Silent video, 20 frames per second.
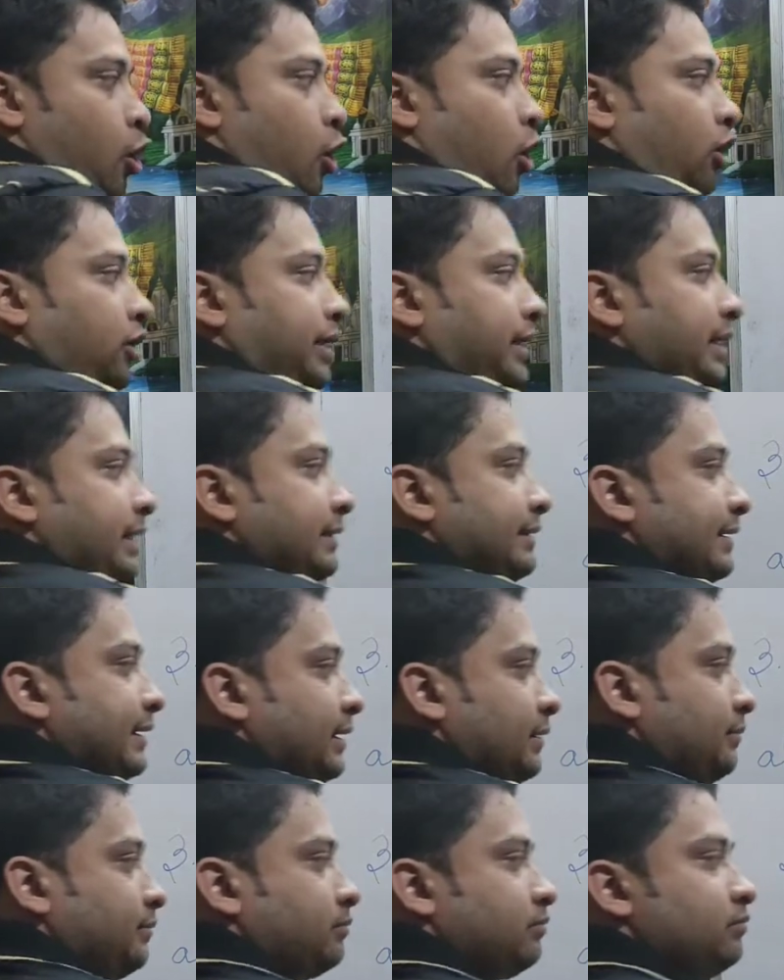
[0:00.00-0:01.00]
On
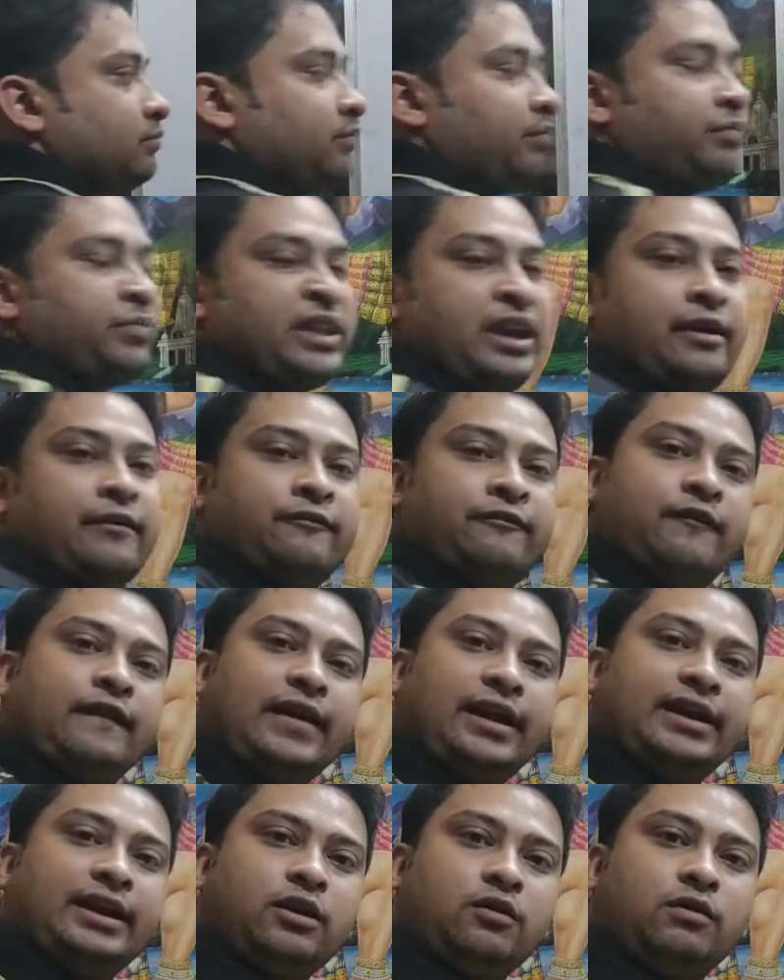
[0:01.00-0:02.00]
ether,
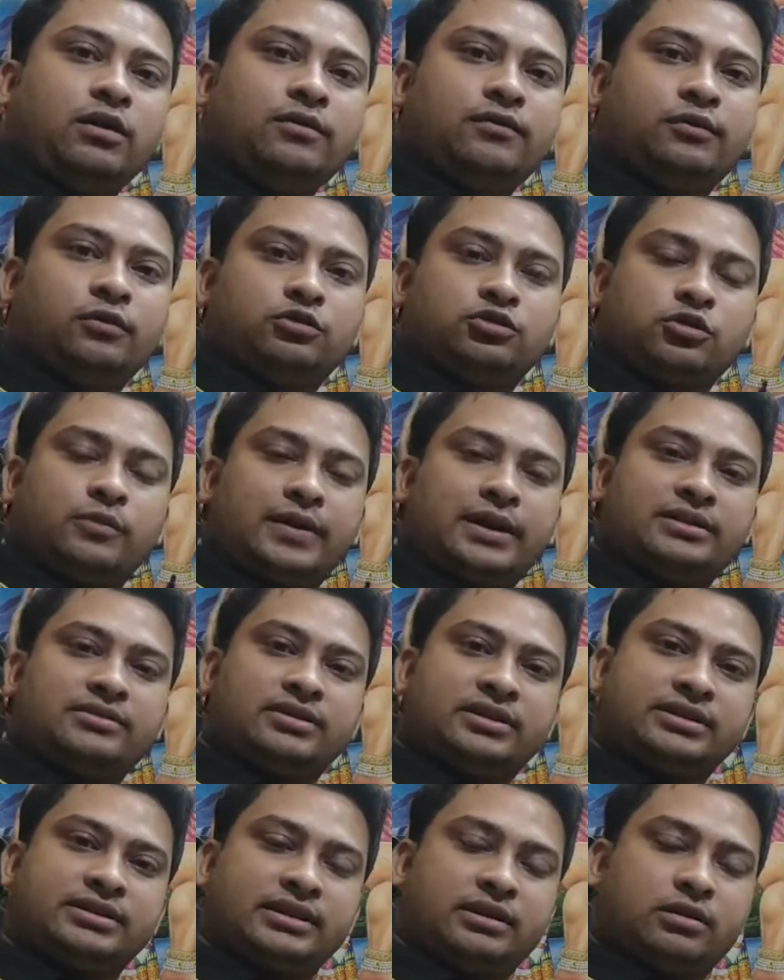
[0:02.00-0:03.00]
van der Waals force of
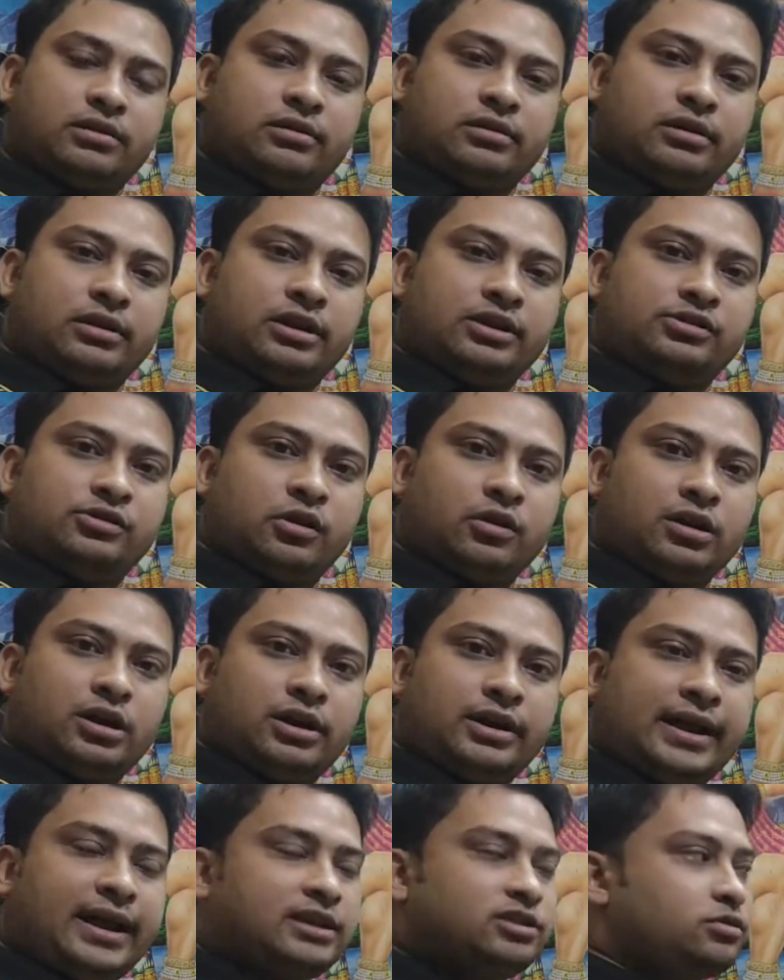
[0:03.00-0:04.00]
attraction is
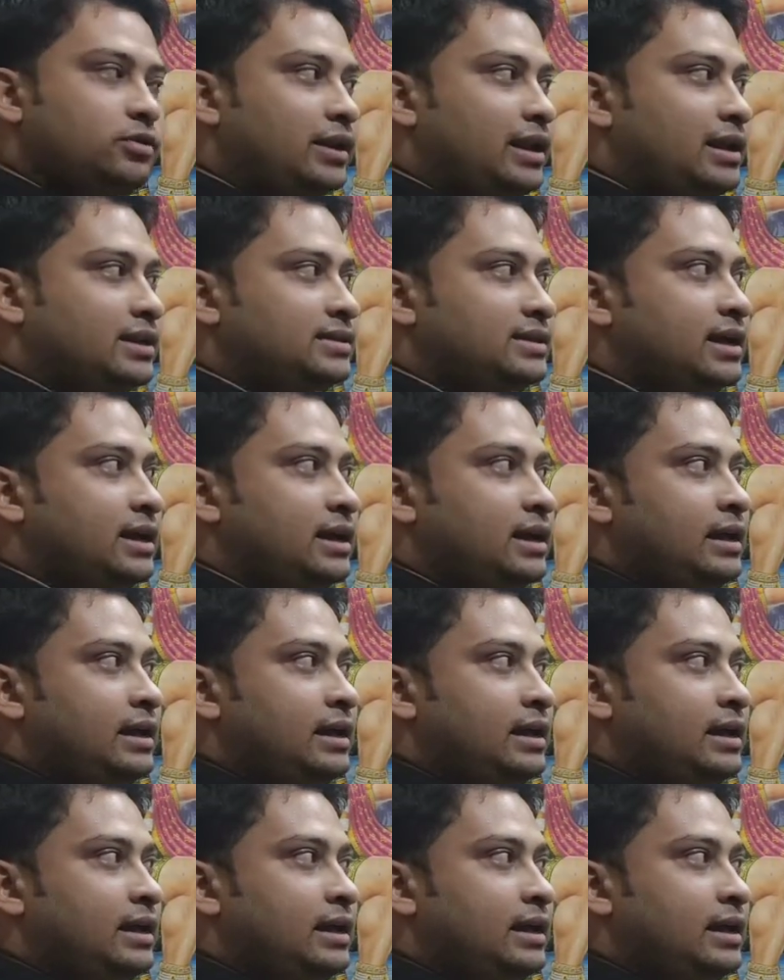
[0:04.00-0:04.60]
occurred, as well as